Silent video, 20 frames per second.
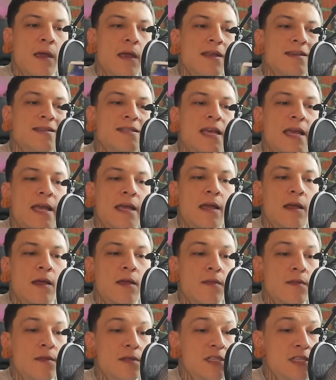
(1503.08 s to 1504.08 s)
and take
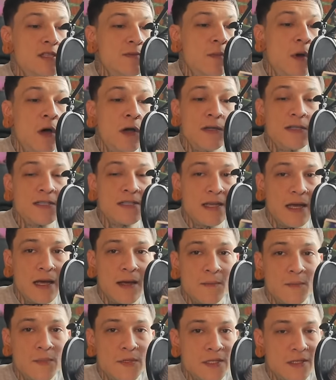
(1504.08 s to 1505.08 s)
small
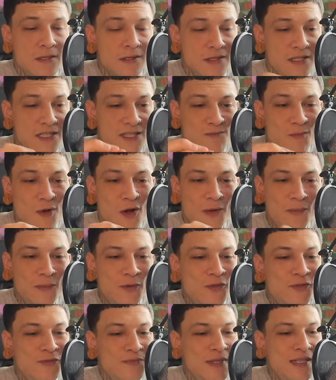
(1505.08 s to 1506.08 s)
steps, small
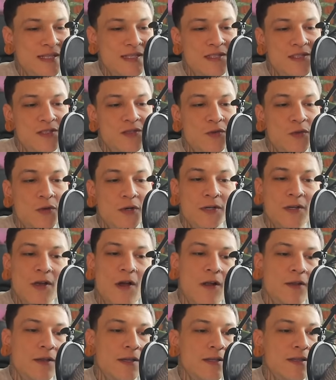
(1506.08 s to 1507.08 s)
movements toward
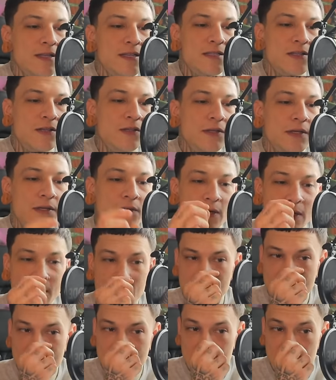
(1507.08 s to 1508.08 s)
calling this glittering
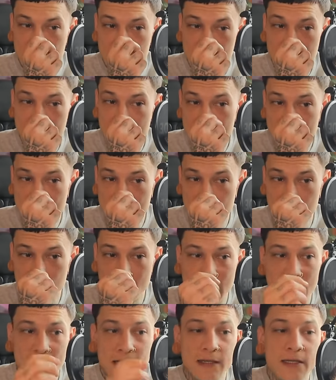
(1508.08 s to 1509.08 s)
potential into
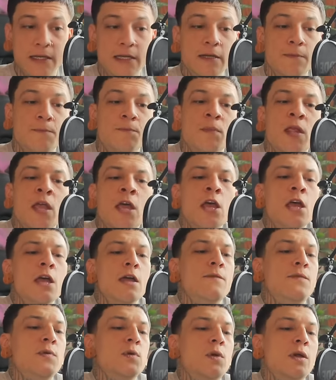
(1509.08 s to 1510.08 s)
reality.
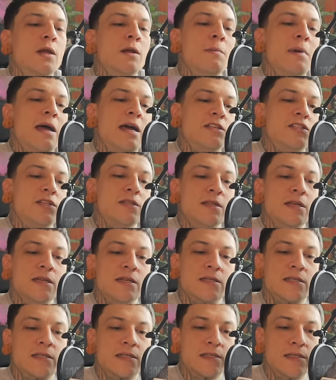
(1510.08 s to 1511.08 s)
If you can imagine
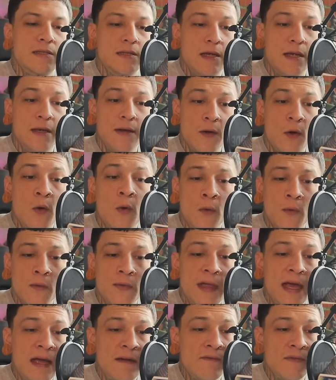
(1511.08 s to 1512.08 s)
this and hold
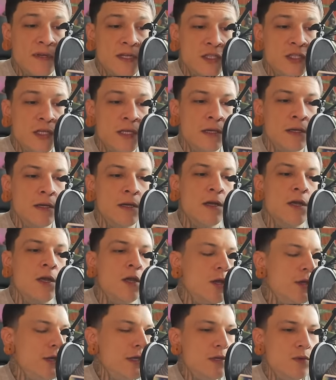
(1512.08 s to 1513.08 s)
that vision,
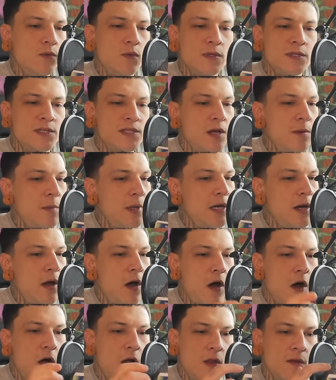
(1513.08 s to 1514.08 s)
you will summon
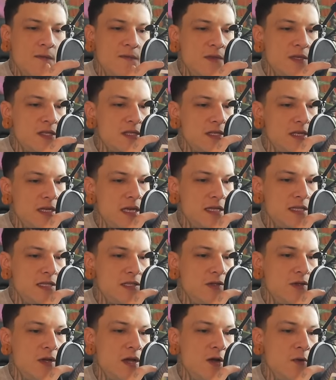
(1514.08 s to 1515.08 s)
all of the
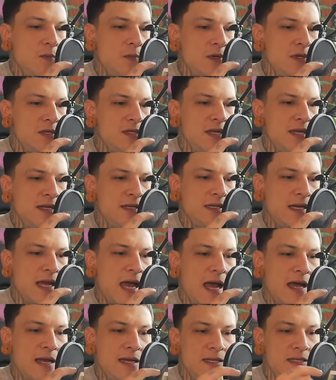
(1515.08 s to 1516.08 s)
celestial helpers and
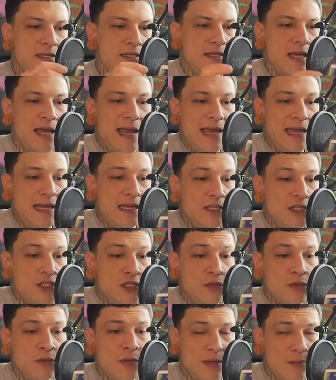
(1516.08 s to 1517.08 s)
guides to aid
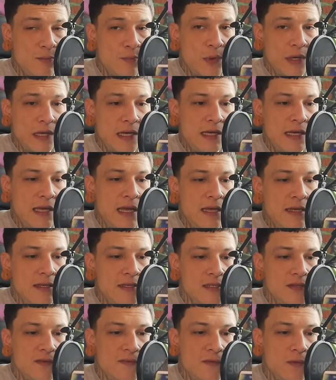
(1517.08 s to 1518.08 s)
you in bringing it
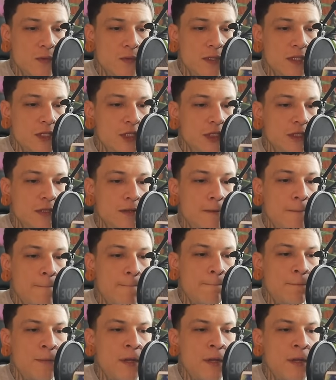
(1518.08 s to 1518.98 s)
into fruition.